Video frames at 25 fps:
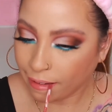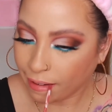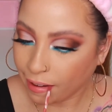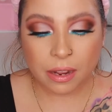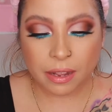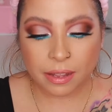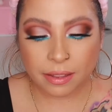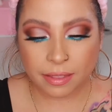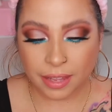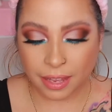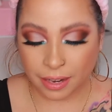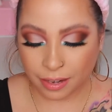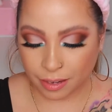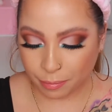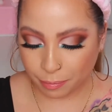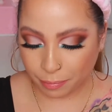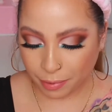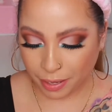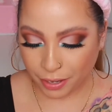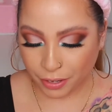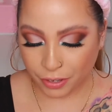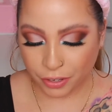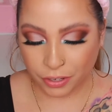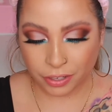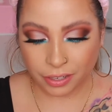And that lip
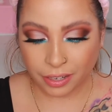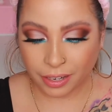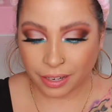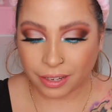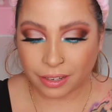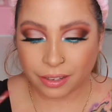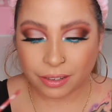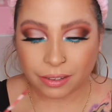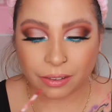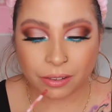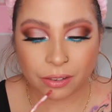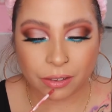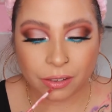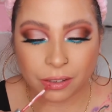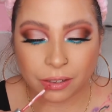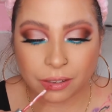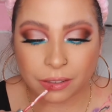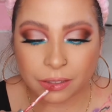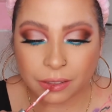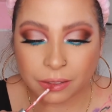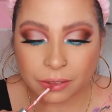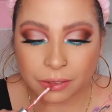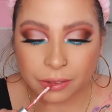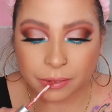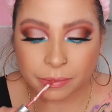liner, like, oh,
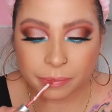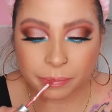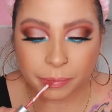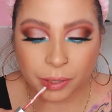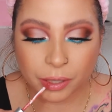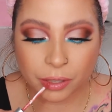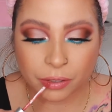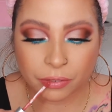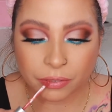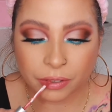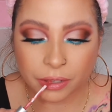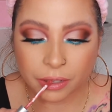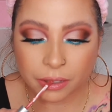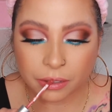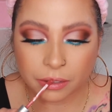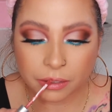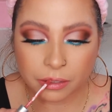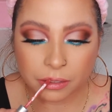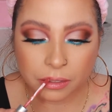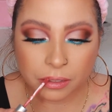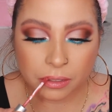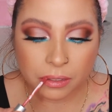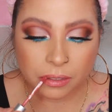that was perfect.